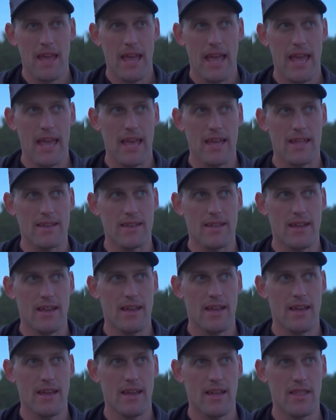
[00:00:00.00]
And
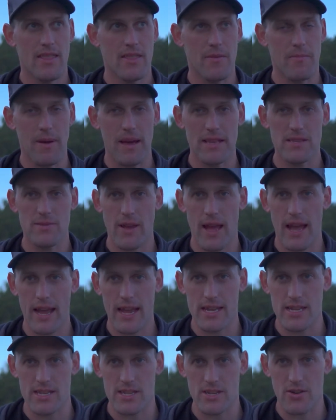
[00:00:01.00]
the best way I
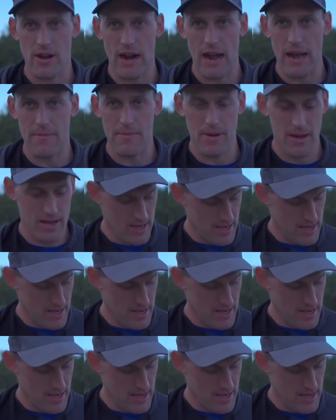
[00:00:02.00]
can describe